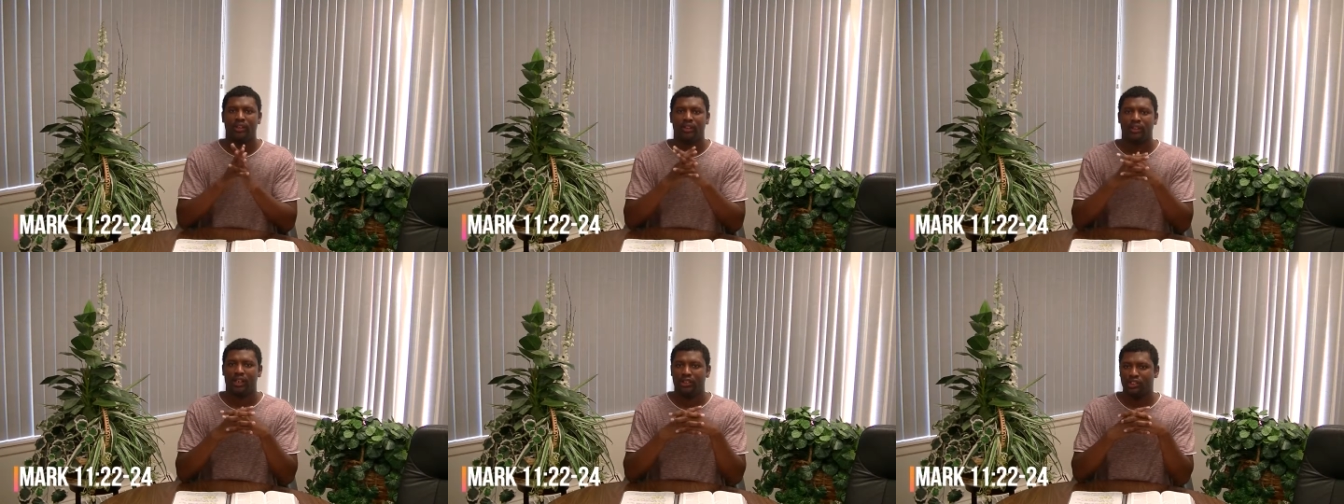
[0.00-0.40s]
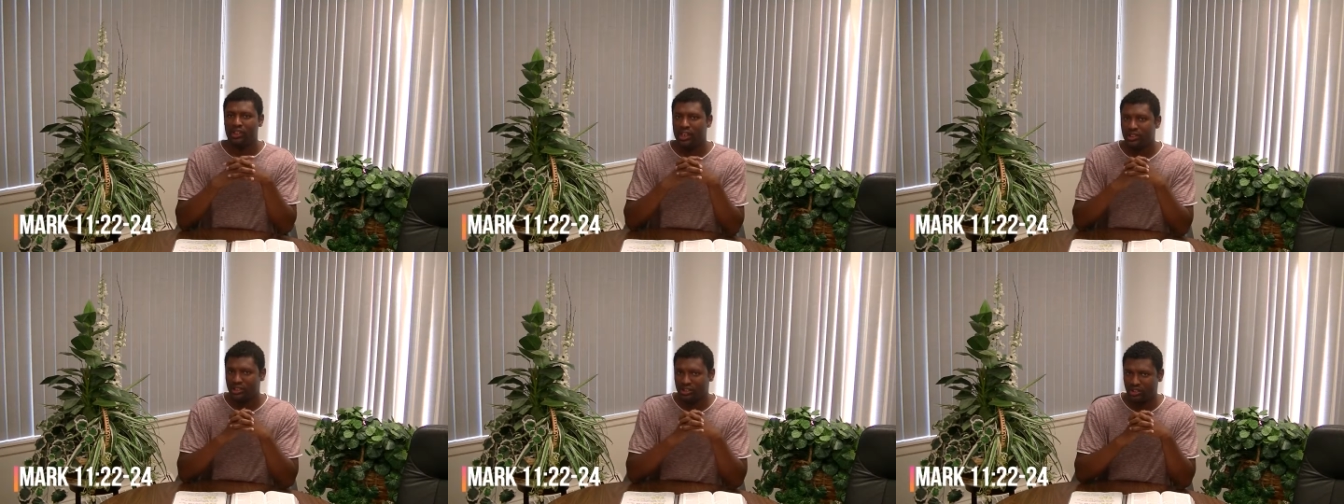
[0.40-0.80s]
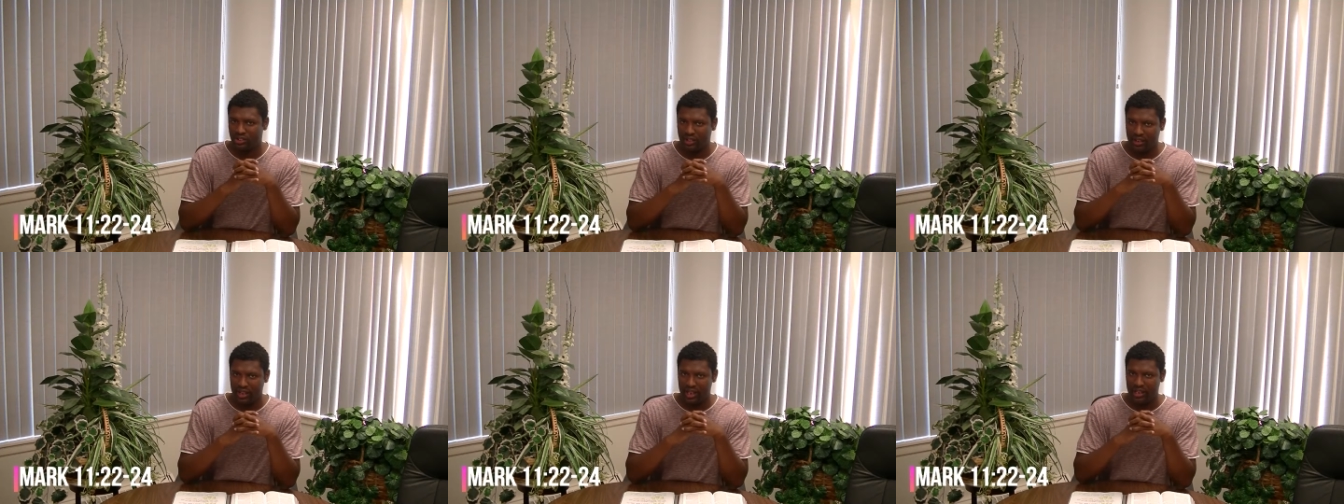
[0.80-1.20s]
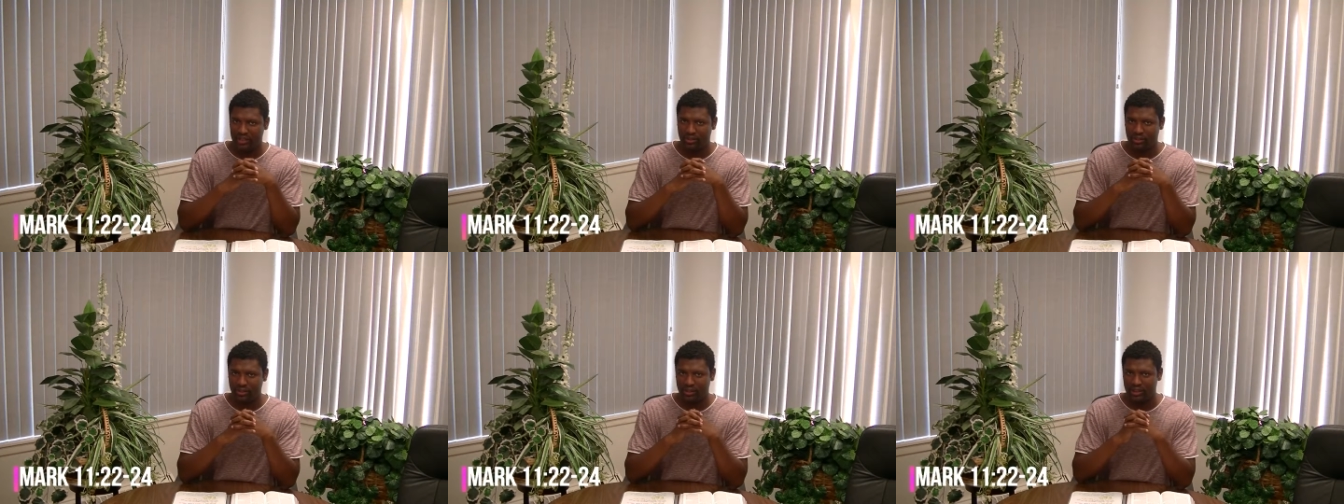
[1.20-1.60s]
Now, Jesus started
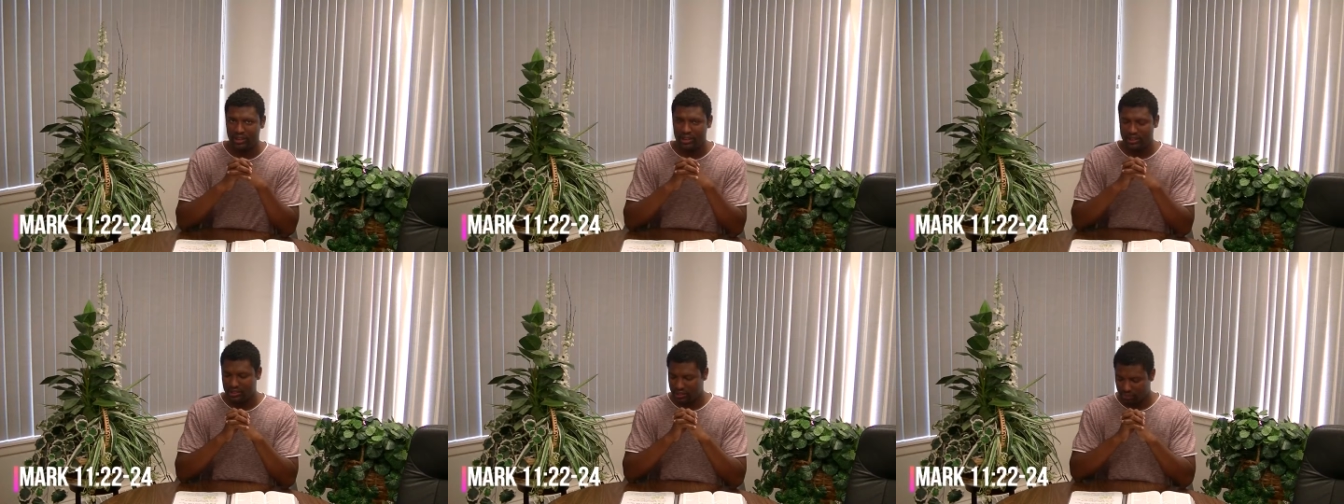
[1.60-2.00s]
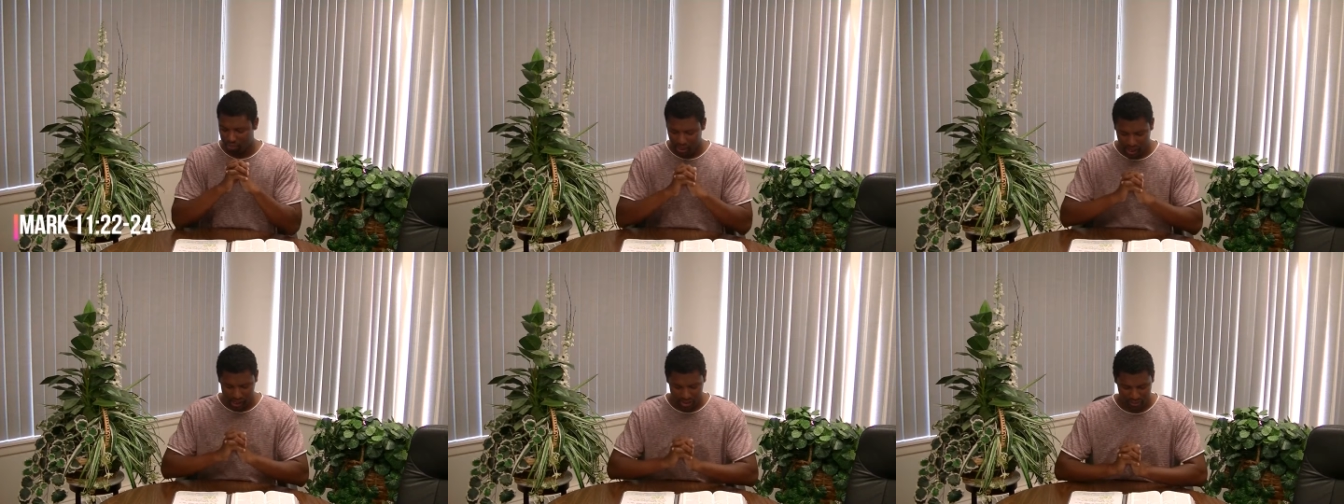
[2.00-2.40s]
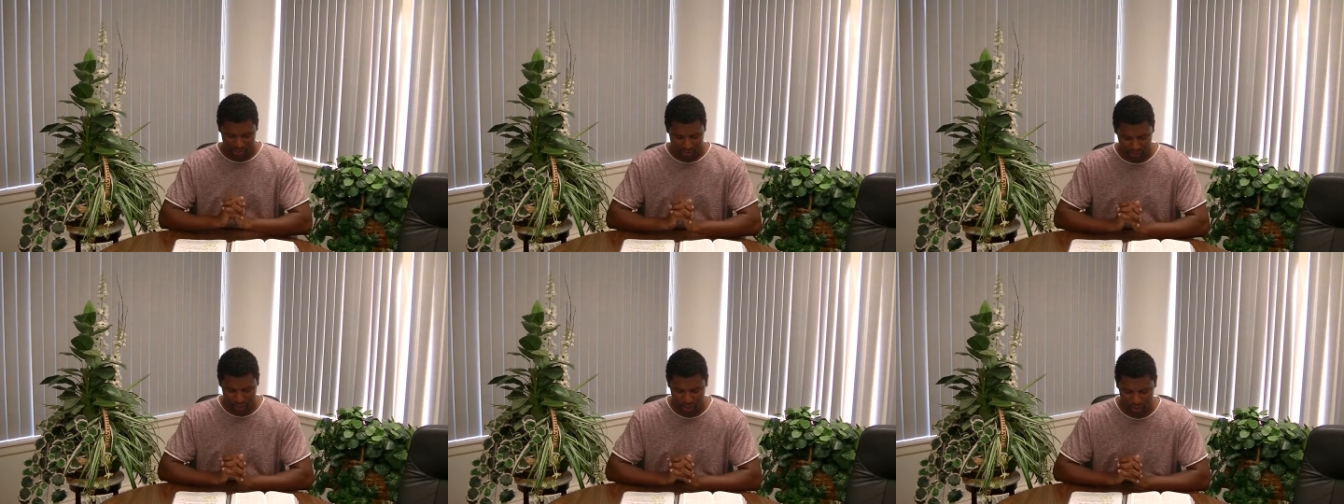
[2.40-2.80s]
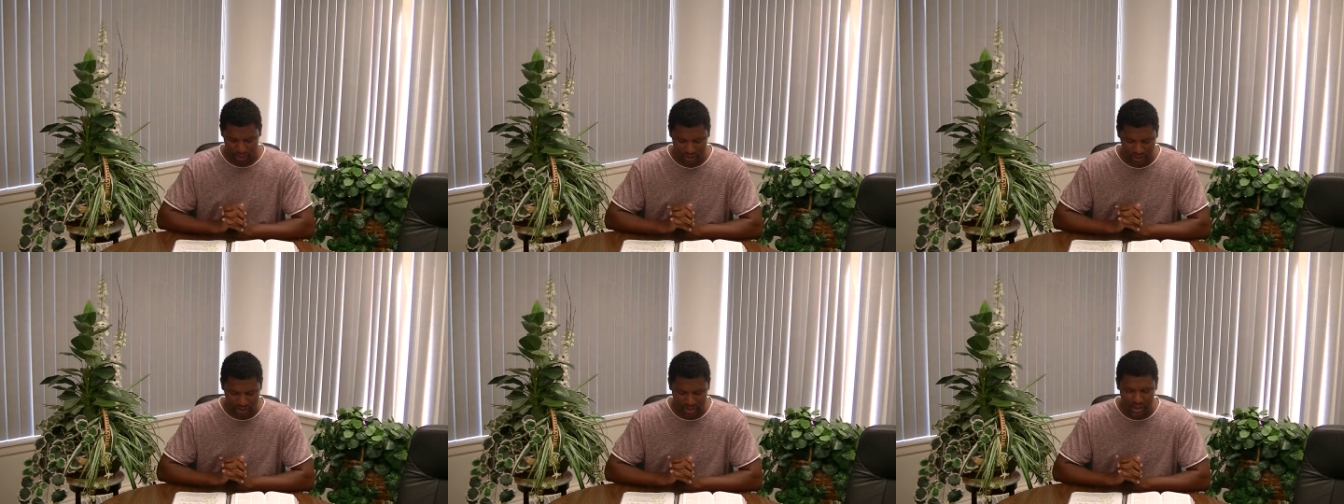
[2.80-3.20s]
out with these powerful
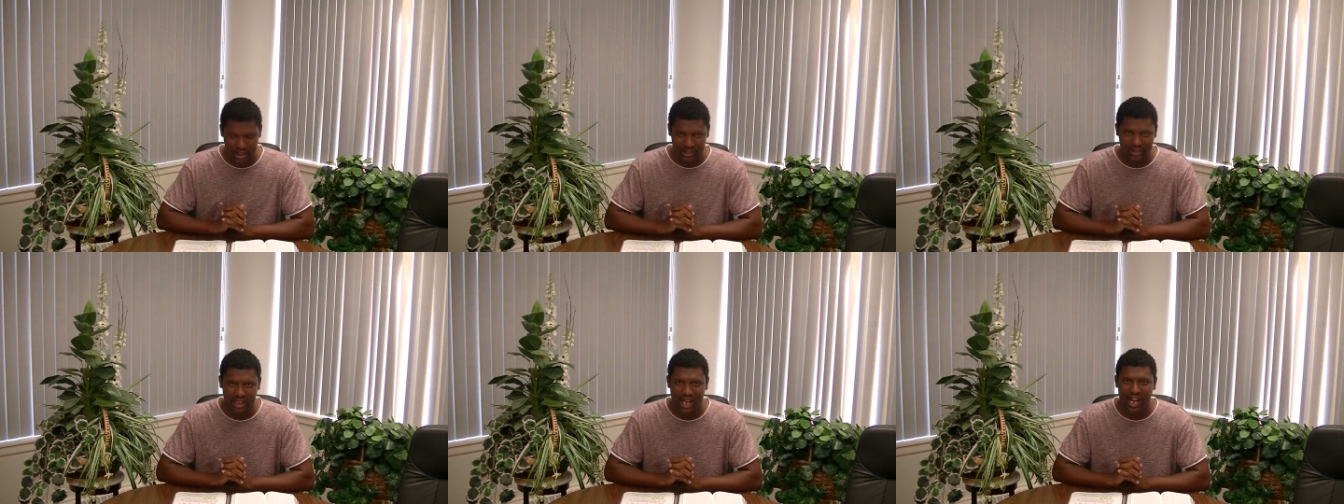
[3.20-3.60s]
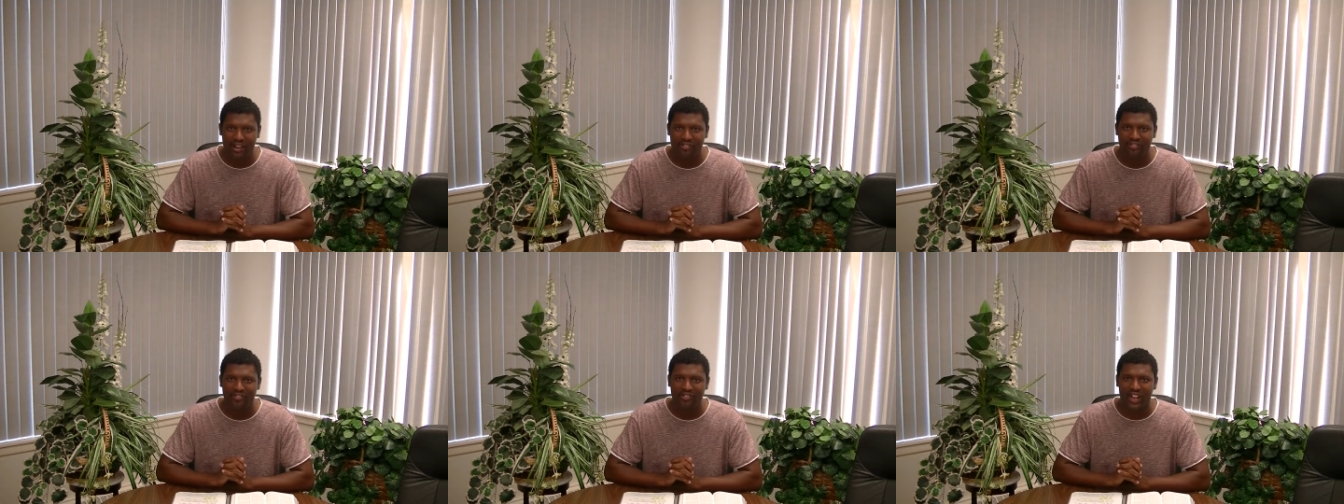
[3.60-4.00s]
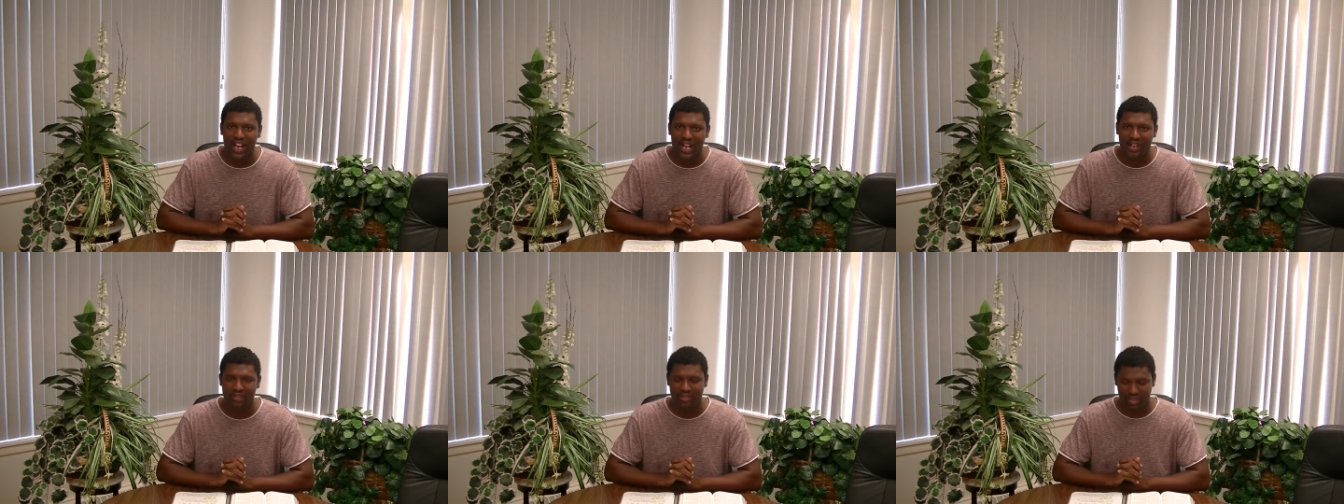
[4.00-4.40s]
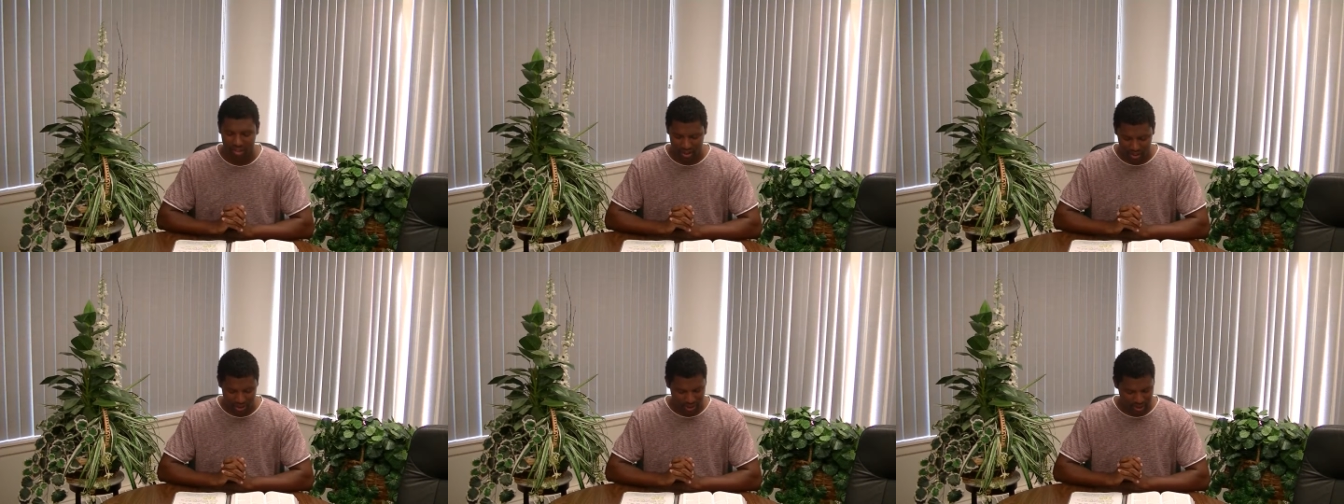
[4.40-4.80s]
words. He says, Have faith
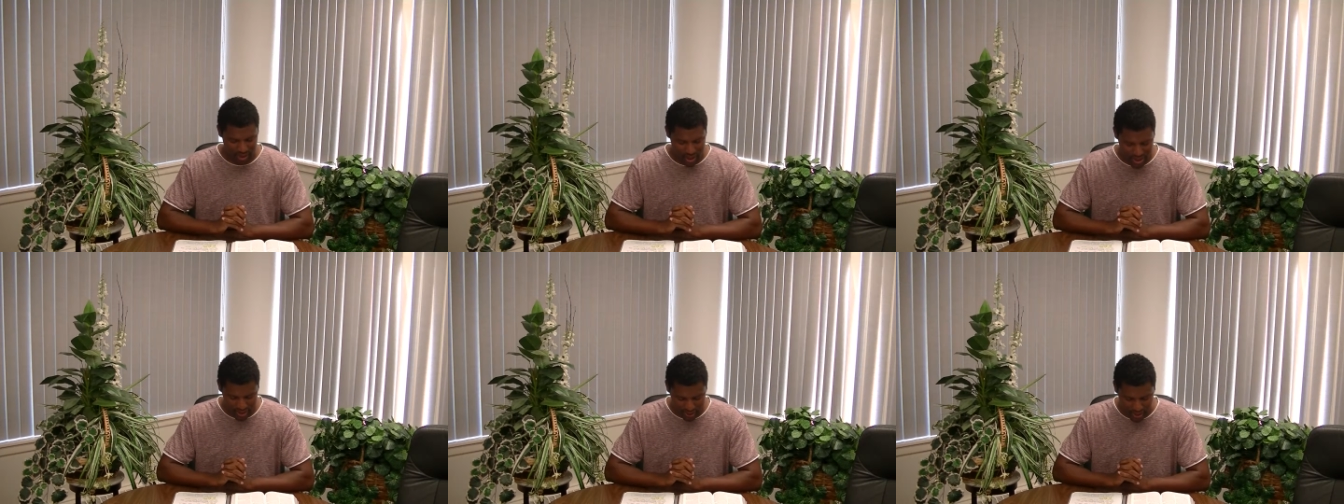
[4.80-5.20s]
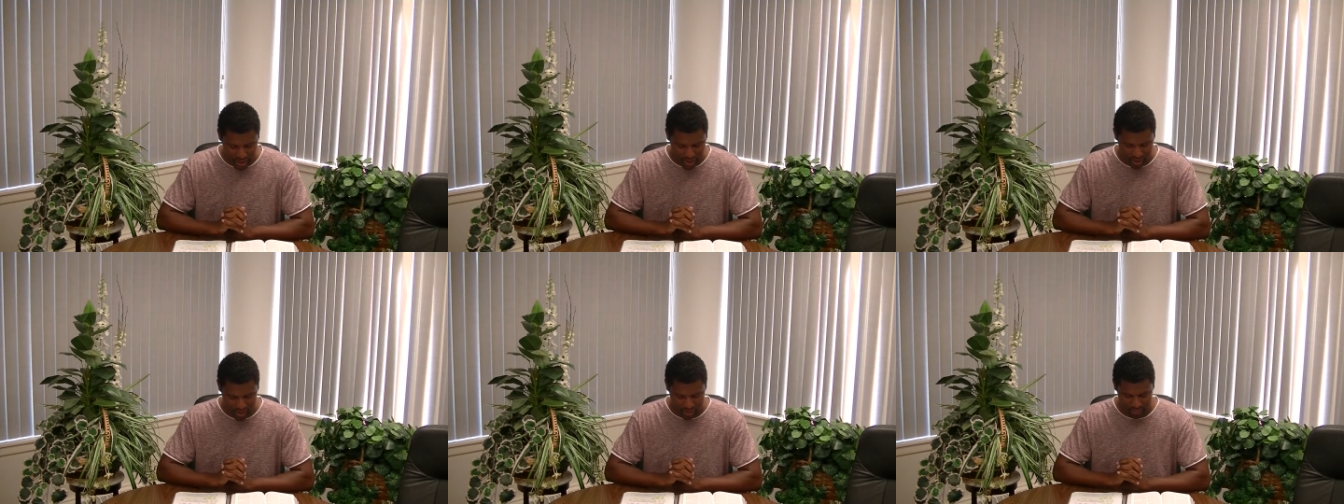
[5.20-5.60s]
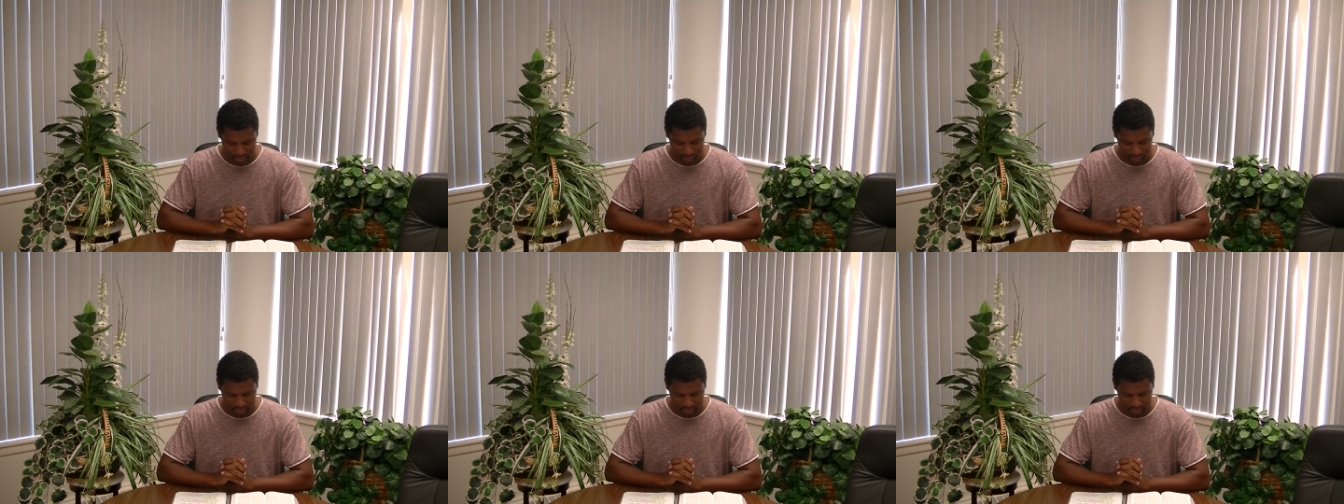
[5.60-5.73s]
in God.